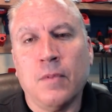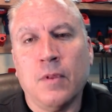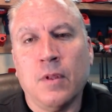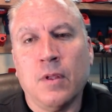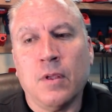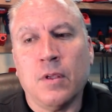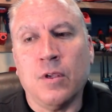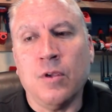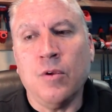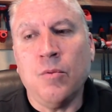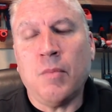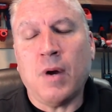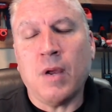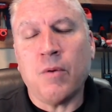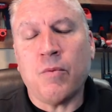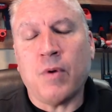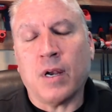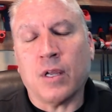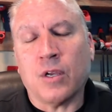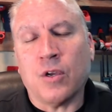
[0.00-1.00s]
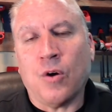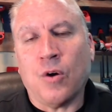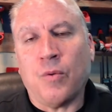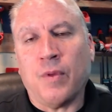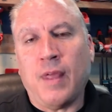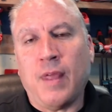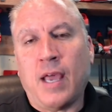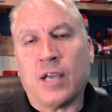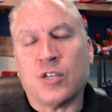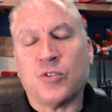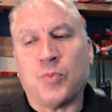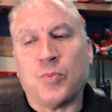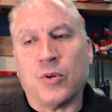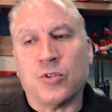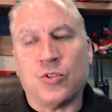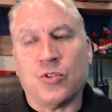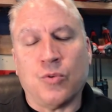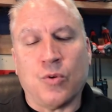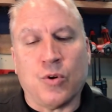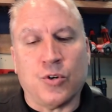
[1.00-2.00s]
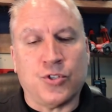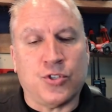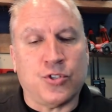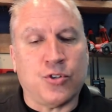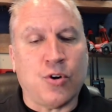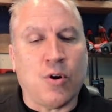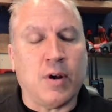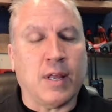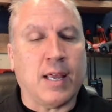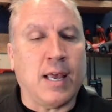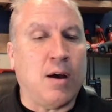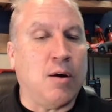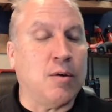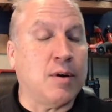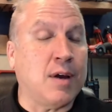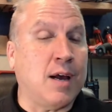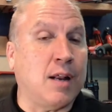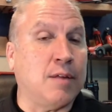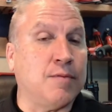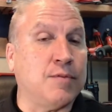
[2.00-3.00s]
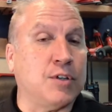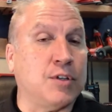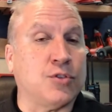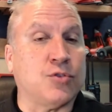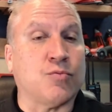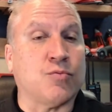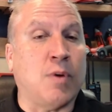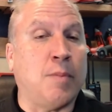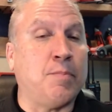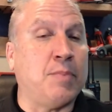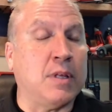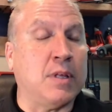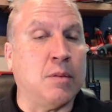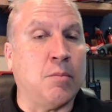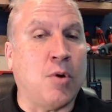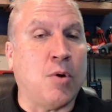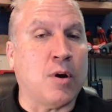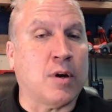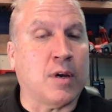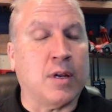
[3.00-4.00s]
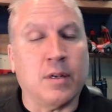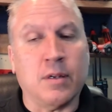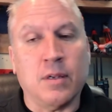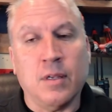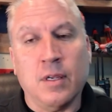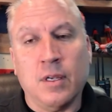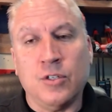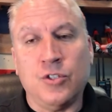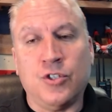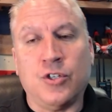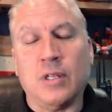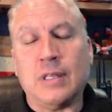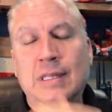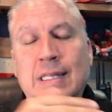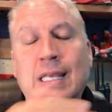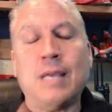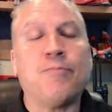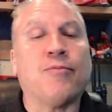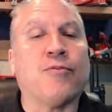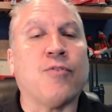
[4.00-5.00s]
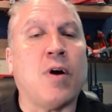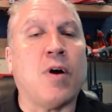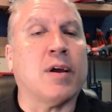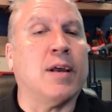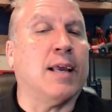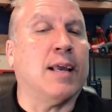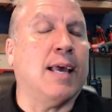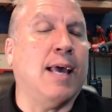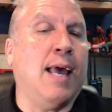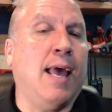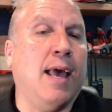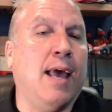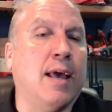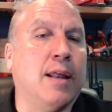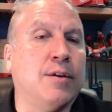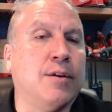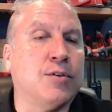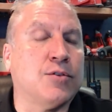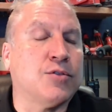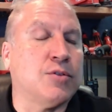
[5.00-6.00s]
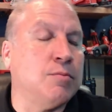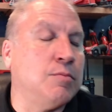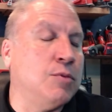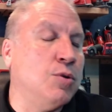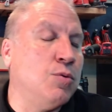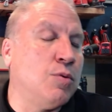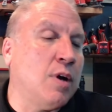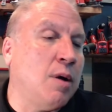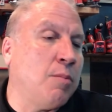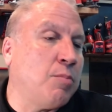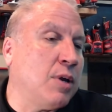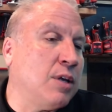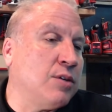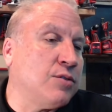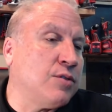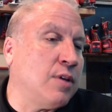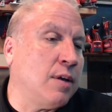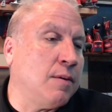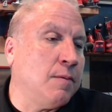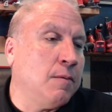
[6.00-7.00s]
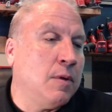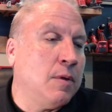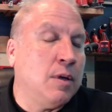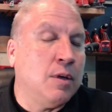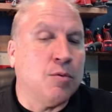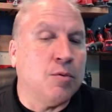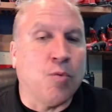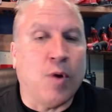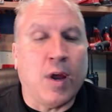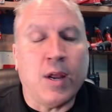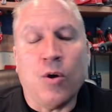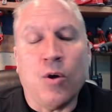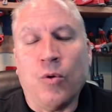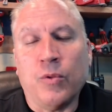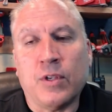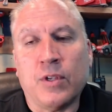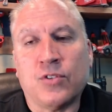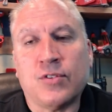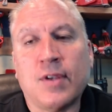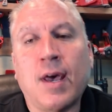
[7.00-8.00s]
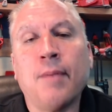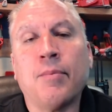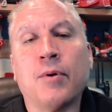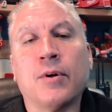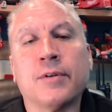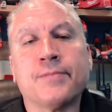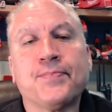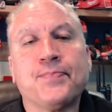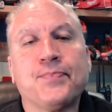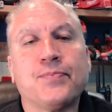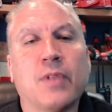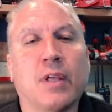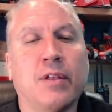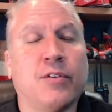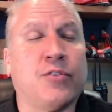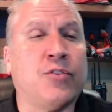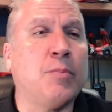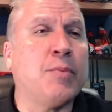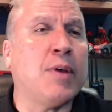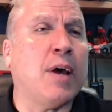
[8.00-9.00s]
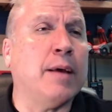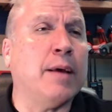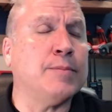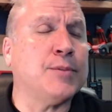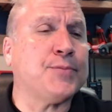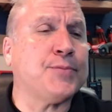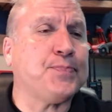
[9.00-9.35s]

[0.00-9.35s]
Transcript: you might want to go with experts who are starting out kind of disrupting the market, leapfrogging ahead. There's some new companies that write only cyber. Sometimes